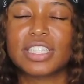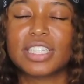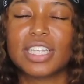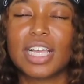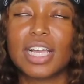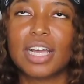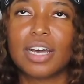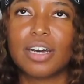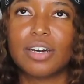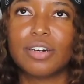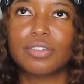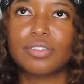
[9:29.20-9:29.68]
at the
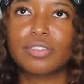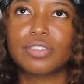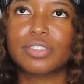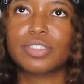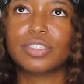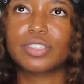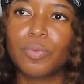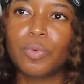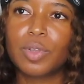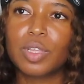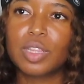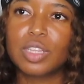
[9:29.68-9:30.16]

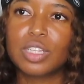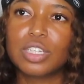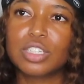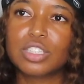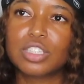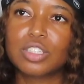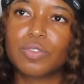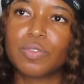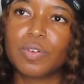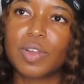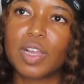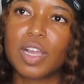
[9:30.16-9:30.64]
house, we
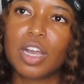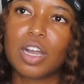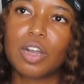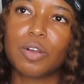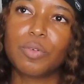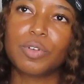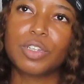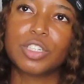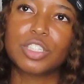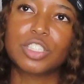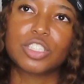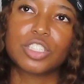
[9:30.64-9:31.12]
looked
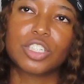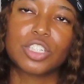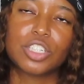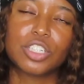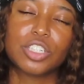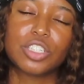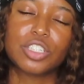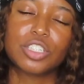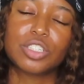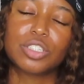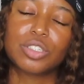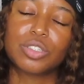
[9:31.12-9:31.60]
around, we
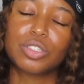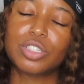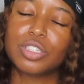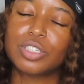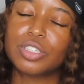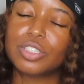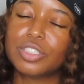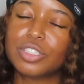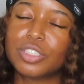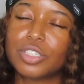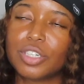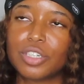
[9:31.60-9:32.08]
searched,
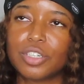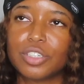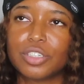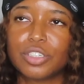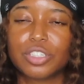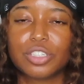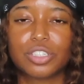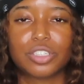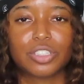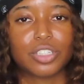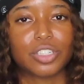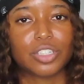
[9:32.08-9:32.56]

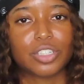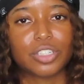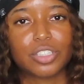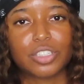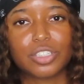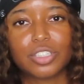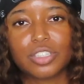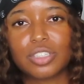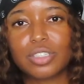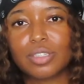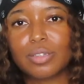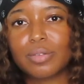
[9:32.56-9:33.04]
searched,
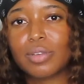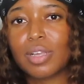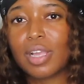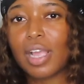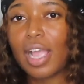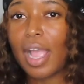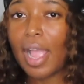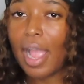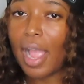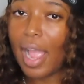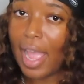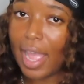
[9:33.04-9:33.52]
searched.
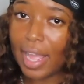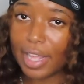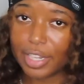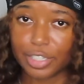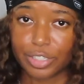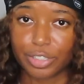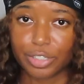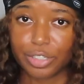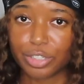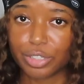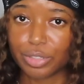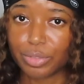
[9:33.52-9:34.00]

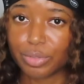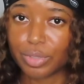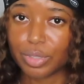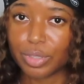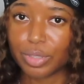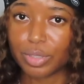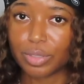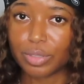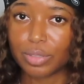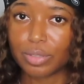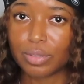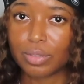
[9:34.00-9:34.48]
As
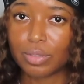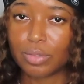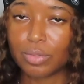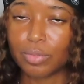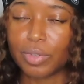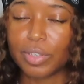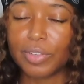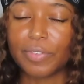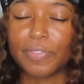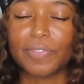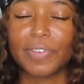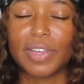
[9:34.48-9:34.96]
usual,
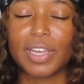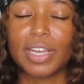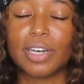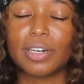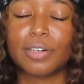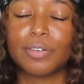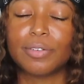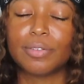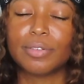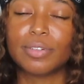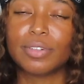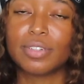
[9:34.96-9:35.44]
we
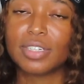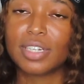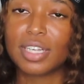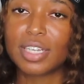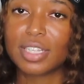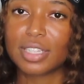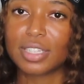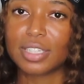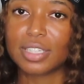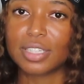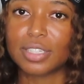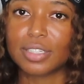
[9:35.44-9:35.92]
found
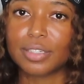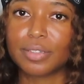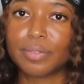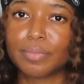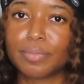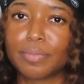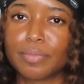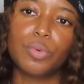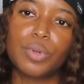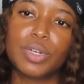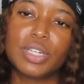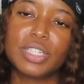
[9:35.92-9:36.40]
nothing.
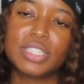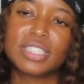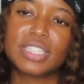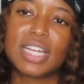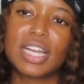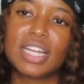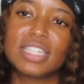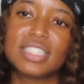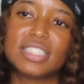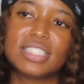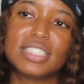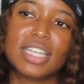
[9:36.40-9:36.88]
We
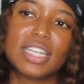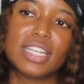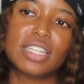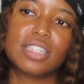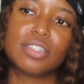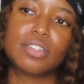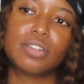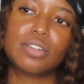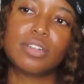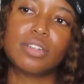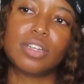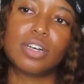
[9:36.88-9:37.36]
decided to stay a
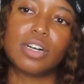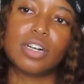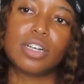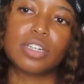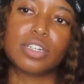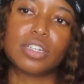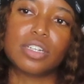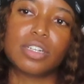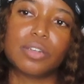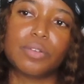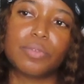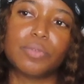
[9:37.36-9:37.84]
little
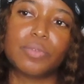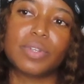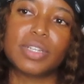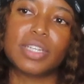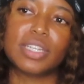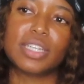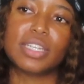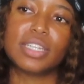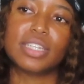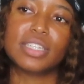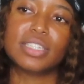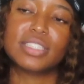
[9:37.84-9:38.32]
longer and
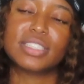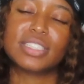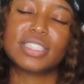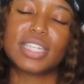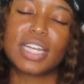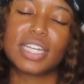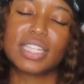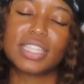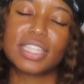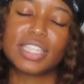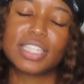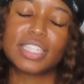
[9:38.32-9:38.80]
we
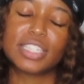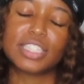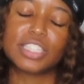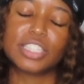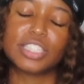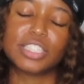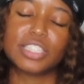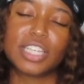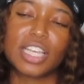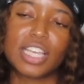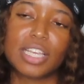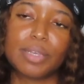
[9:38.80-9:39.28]
sat at the
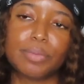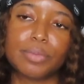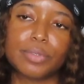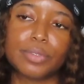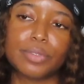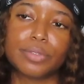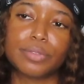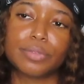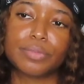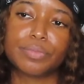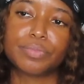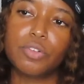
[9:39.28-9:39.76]
kitchen table.
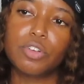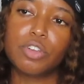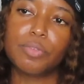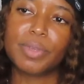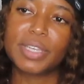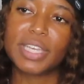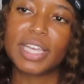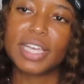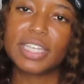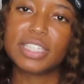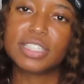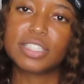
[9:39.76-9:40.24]
We
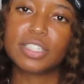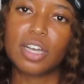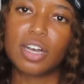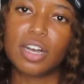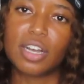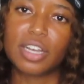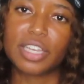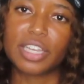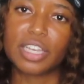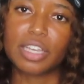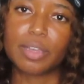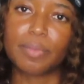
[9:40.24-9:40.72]
began
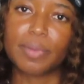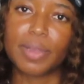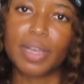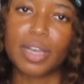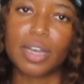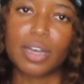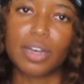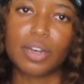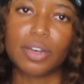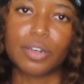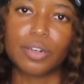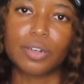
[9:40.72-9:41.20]
talking
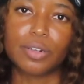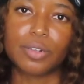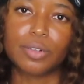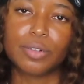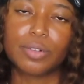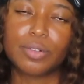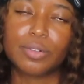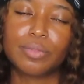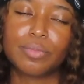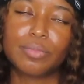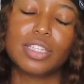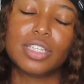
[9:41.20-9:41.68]

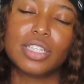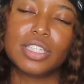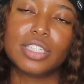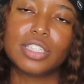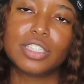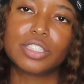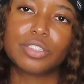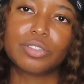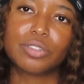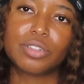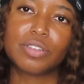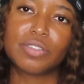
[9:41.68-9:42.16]
about the
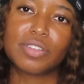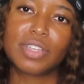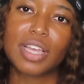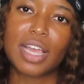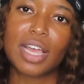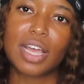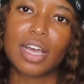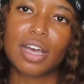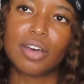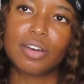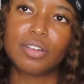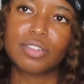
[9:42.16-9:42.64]
history of the
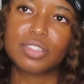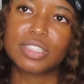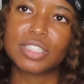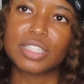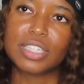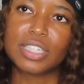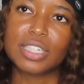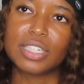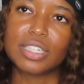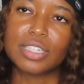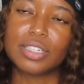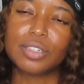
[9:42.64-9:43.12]
house
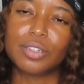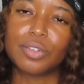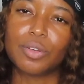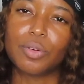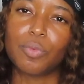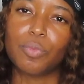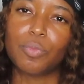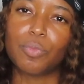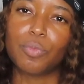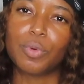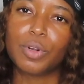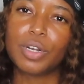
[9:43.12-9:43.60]
and
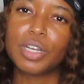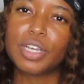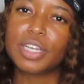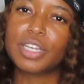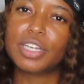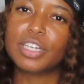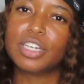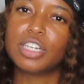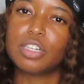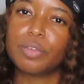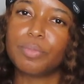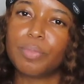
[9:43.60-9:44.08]

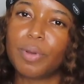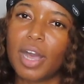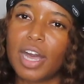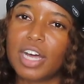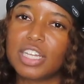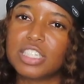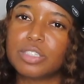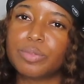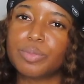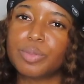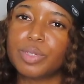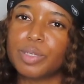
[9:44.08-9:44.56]
what could it
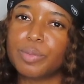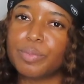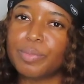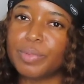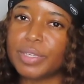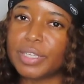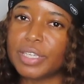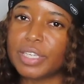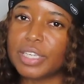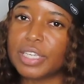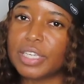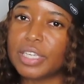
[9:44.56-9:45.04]
possibly
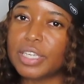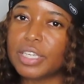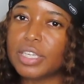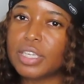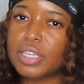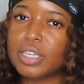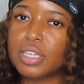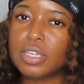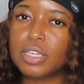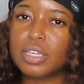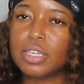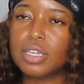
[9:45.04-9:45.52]
be
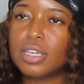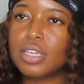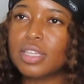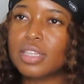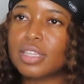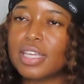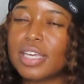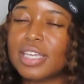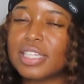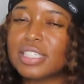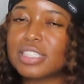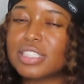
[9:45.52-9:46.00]

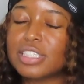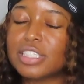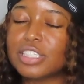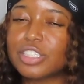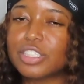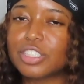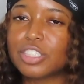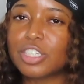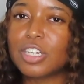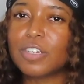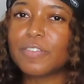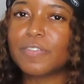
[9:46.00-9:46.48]
that's
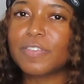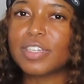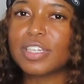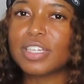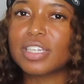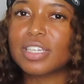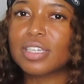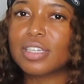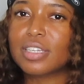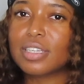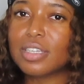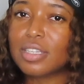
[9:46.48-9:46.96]

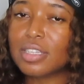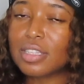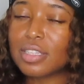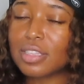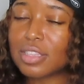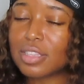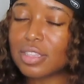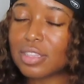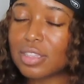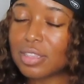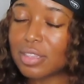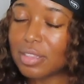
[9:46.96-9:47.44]
disturbing
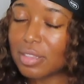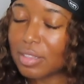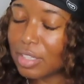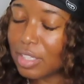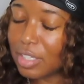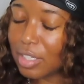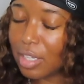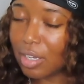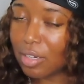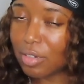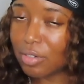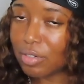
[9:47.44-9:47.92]

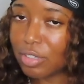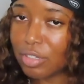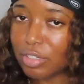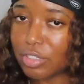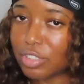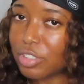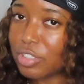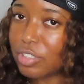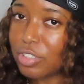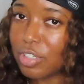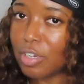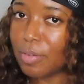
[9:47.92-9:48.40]
the owners
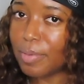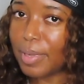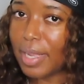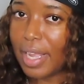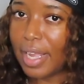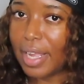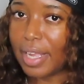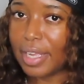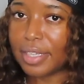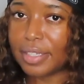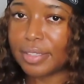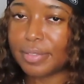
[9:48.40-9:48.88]
so
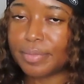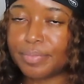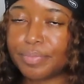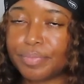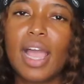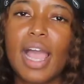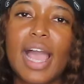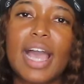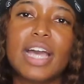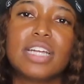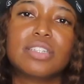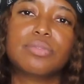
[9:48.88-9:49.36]
bad.
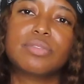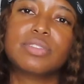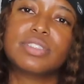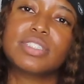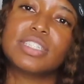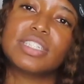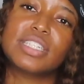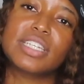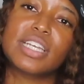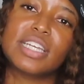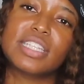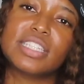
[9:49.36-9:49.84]
As we're
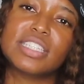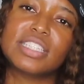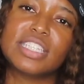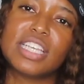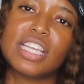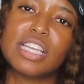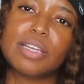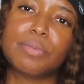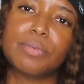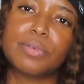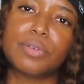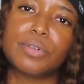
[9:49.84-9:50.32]
sitting at the
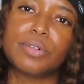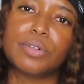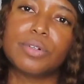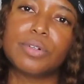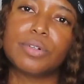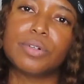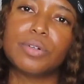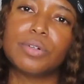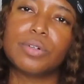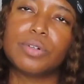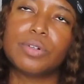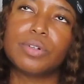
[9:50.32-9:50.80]

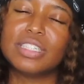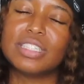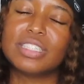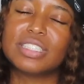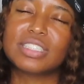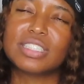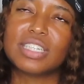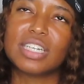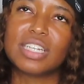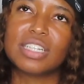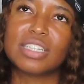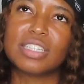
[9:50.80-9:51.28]
table,
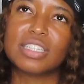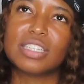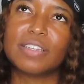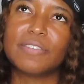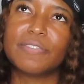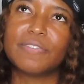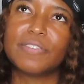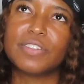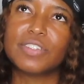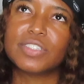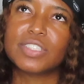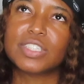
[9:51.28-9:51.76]
suddenly
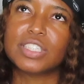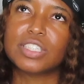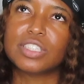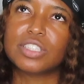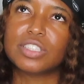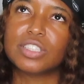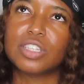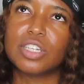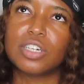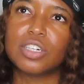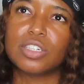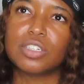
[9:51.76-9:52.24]
it feels as
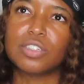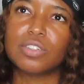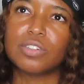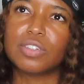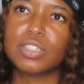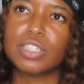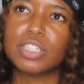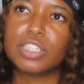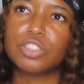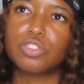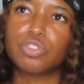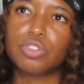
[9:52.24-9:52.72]

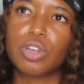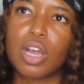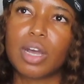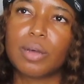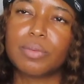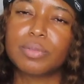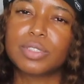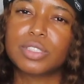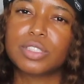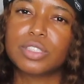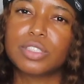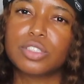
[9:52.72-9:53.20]
though it
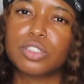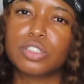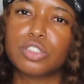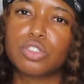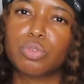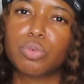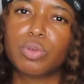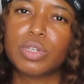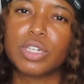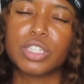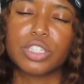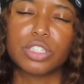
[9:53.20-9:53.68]
drops
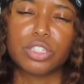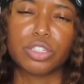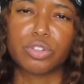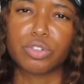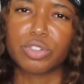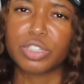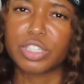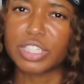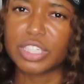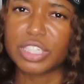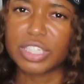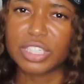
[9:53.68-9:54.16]
twenty
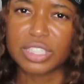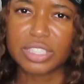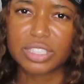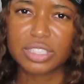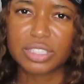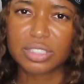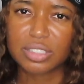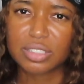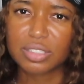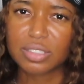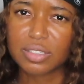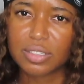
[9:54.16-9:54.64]

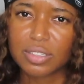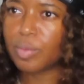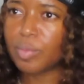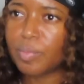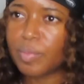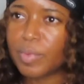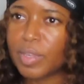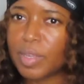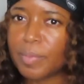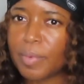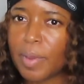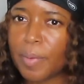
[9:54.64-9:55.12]
degrees.
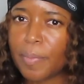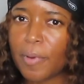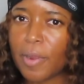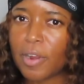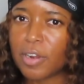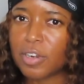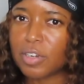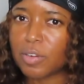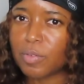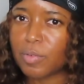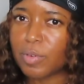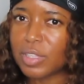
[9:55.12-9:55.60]
Me and my
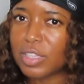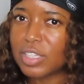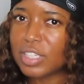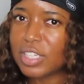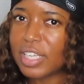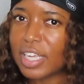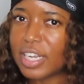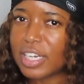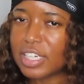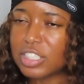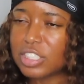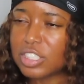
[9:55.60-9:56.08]
partner, we
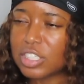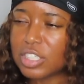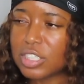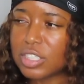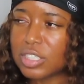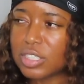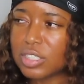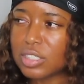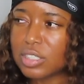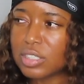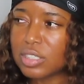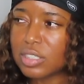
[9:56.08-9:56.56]
look at each
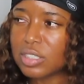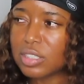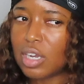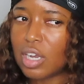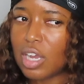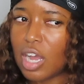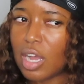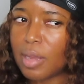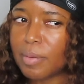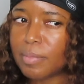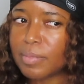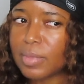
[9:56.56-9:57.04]
other.
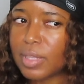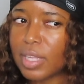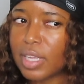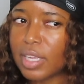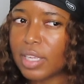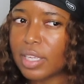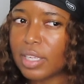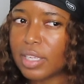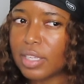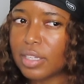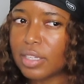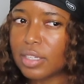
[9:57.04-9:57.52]
I'm
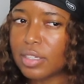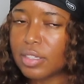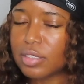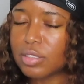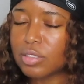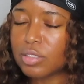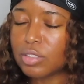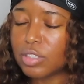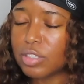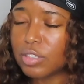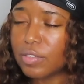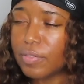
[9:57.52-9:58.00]
like,
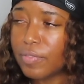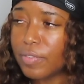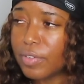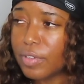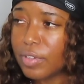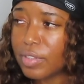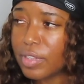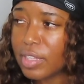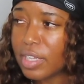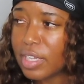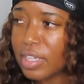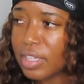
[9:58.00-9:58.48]
do you
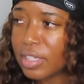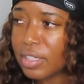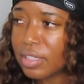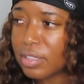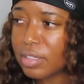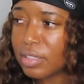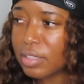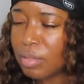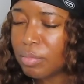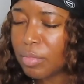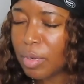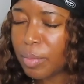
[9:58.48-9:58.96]
feel that?
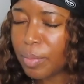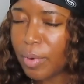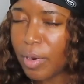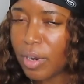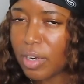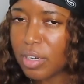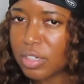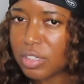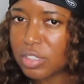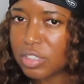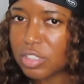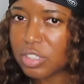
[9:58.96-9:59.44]
my
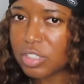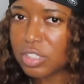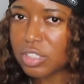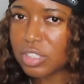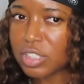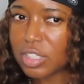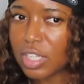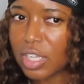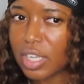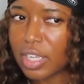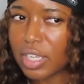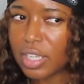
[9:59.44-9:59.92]
partner's
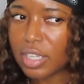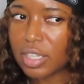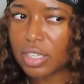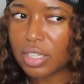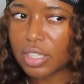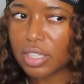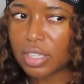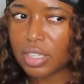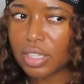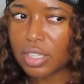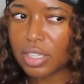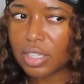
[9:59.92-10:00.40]
just like,
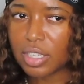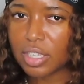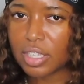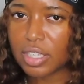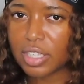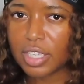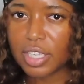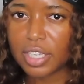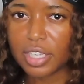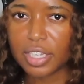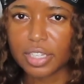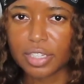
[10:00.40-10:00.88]

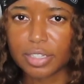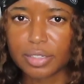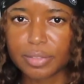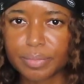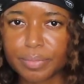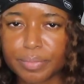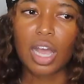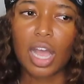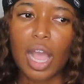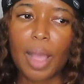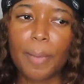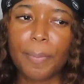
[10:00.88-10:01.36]
yeah.
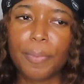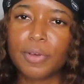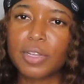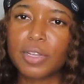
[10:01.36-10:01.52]
I